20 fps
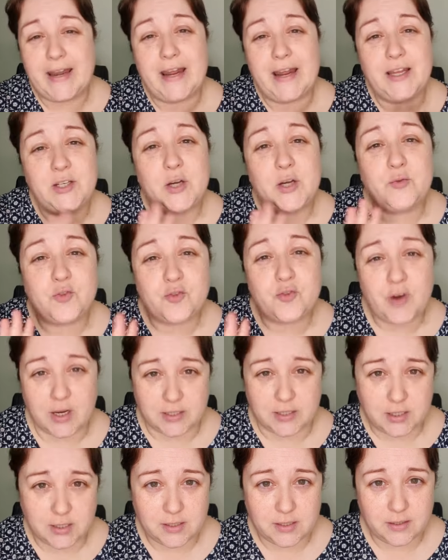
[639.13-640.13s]
I don't
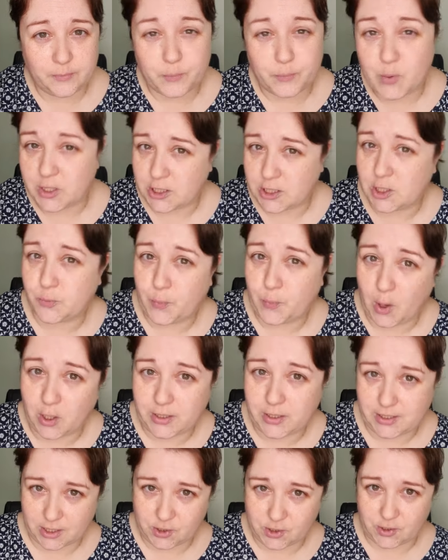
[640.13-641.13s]
trust British
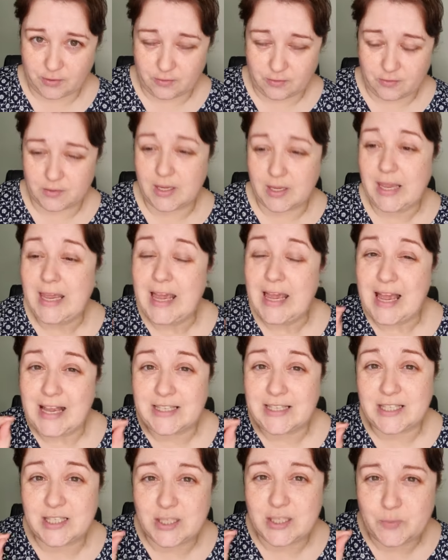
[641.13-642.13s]
politicians,
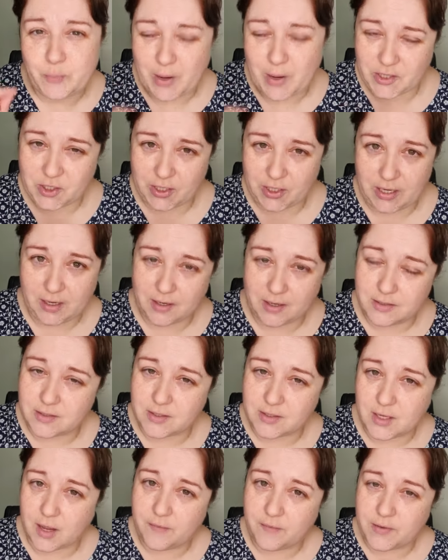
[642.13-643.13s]
especially
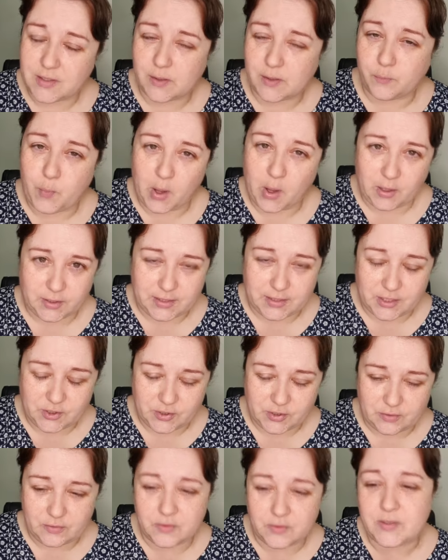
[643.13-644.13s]
conservative
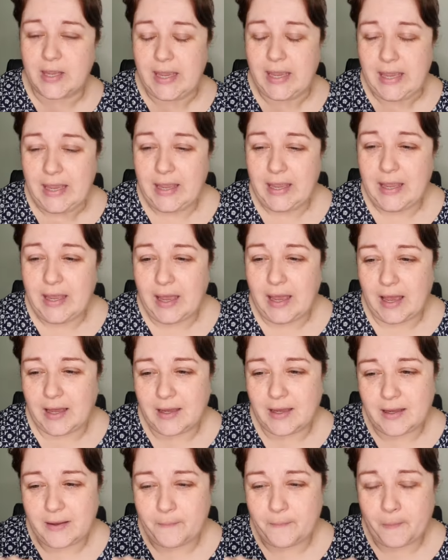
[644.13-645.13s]
politicians.
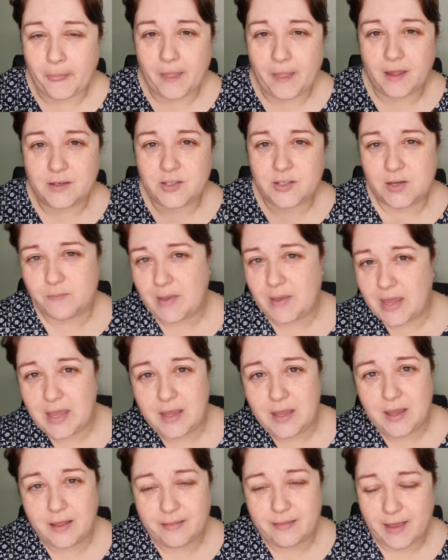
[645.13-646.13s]
To
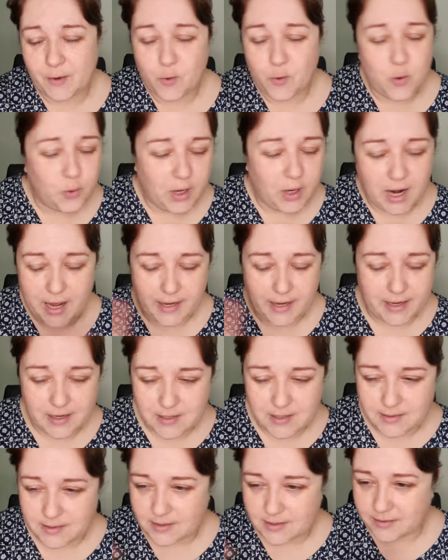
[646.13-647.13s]
me, they're all
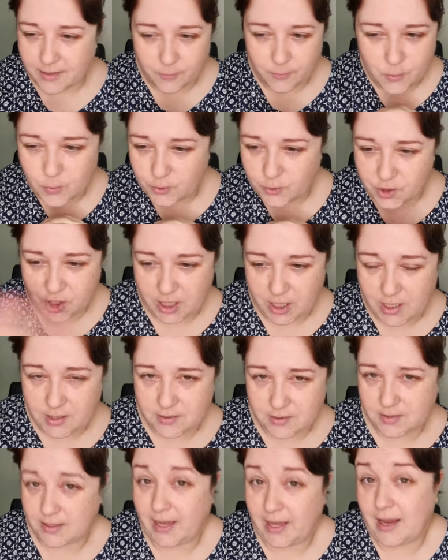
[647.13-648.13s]
liars, they're all
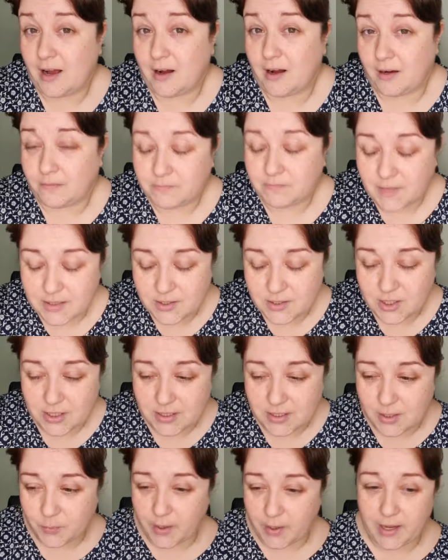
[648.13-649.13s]
cheats, they are. That's
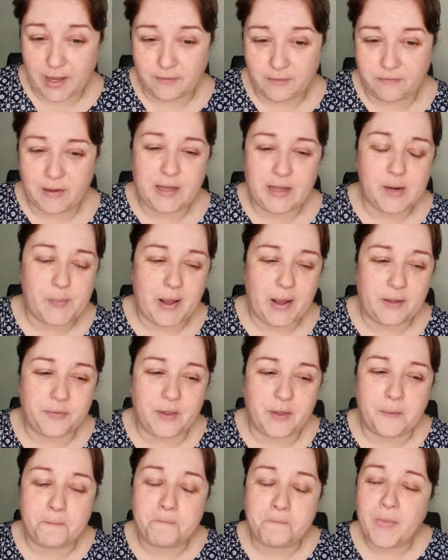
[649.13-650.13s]
just the way I feel
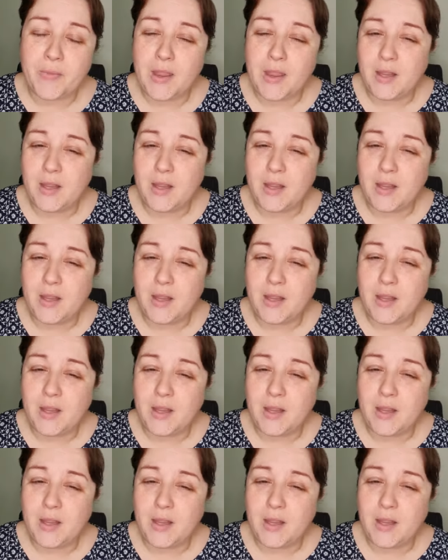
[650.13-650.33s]
about them.